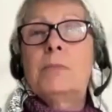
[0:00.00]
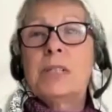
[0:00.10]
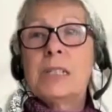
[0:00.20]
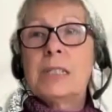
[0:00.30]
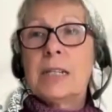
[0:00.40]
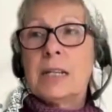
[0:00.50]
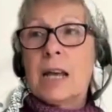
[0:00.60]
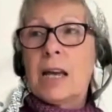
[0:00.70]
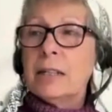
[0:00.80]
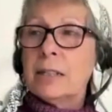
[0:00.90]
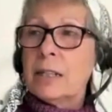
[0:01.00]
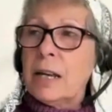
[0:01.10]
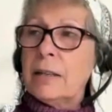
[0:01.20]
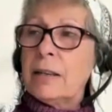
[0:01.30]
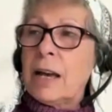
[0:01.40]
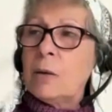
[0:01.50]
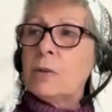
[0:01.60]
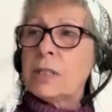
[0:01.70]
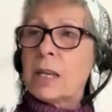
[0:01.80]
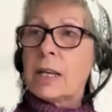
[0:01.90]
be seen. I
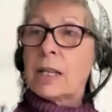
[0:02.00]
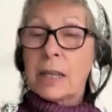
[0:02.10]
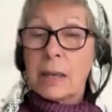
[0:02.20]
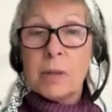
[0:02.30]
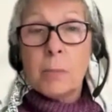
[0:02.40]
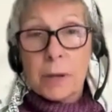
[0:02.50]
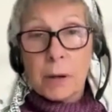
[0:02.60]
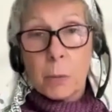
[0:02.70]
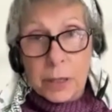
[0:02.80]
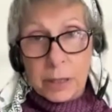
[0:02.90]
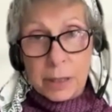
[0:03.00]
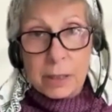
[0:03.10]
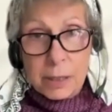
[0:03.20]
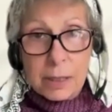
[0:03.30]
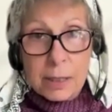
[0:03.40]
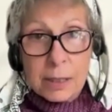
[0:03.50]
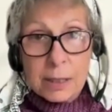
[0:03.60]
will say, let me bear witness,